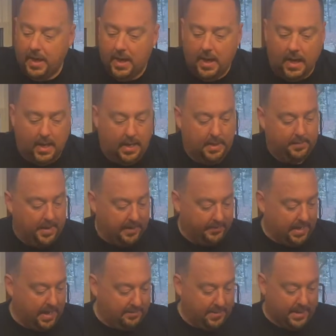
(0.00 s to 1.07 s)
I've
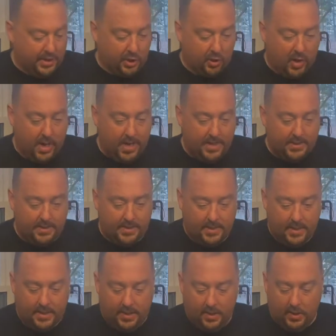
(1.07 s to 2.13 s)
got my trays
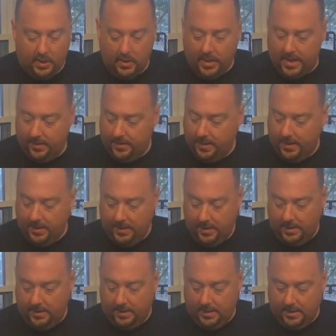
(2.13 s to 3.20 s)
here, and
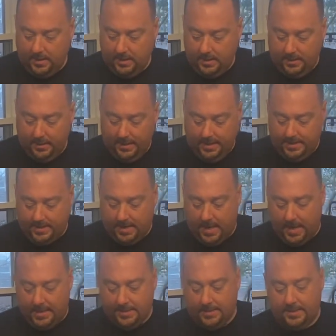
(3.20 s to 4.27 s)
then these
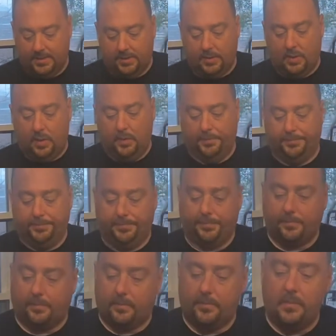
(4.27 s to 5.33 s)
guys.
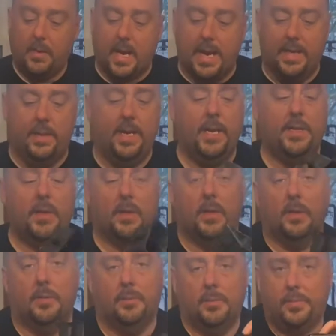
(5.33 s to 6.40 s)
And these
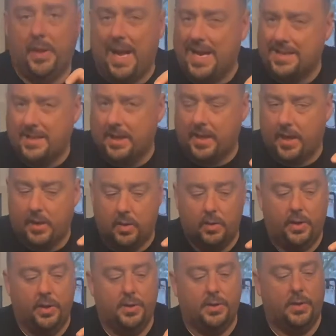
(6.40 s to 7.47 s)
are plastic. I don't
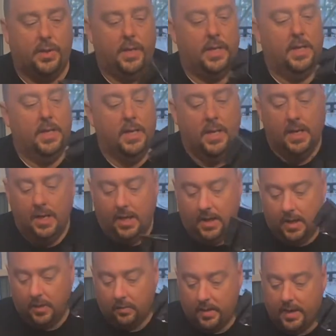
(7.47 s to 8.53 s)
usually
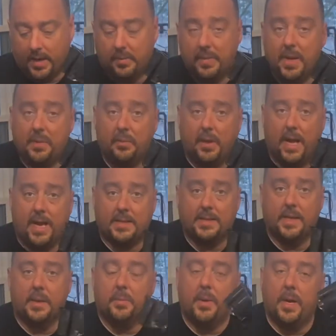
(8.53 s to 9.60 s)
recommend
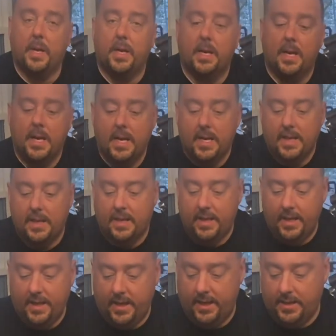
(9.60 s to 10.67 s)
plastic, but
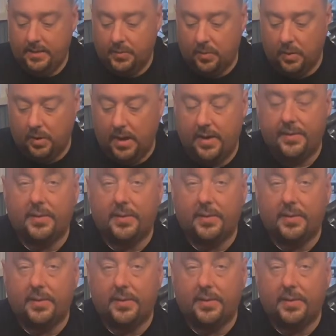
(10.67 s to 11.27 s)
these were left